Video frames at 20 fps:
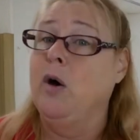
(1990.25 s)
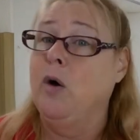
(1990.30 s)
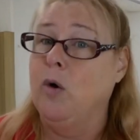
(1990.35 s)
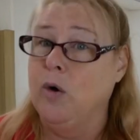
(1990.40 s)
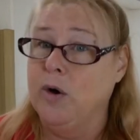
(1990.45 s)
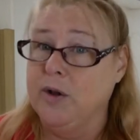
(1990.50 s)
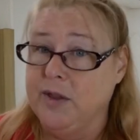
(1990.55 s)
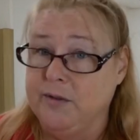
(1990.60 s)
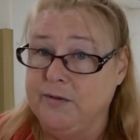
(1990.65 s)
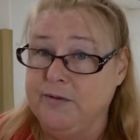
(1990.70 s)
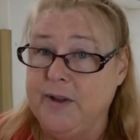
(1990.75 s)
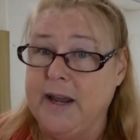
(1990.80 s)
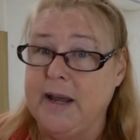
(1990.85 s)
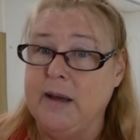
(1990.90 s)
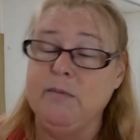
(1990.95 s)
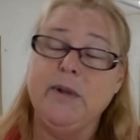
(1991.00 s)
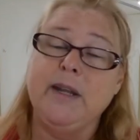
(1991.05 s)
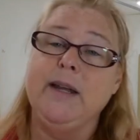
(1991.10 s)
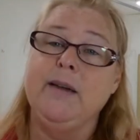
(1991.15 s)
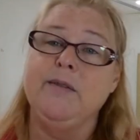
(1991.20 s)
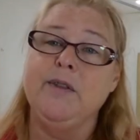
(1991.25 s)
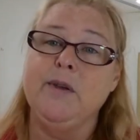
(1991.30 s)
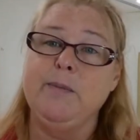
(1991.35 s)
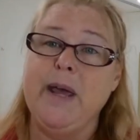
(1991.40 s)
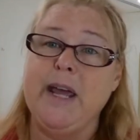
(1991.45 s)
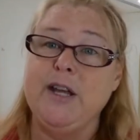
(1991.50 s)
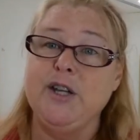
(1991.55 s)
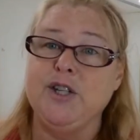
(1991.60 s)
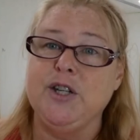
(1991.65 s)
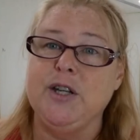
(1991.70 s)
or the family of the
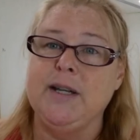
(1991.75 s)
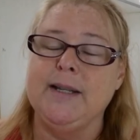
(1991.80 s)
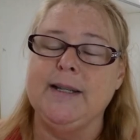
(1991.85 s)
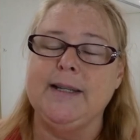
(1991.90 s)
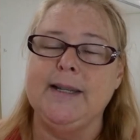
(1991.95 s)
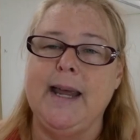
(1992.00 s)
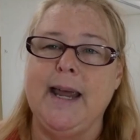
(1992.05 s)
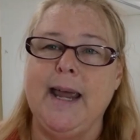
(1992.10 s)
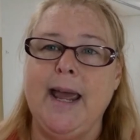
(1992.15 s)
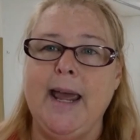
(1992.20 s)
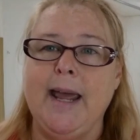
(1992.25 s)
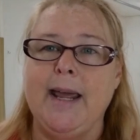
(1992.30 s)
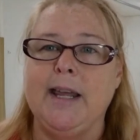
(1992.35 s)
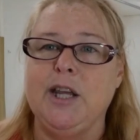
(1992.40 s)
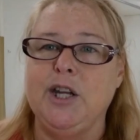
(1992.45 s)
patient and say, hey,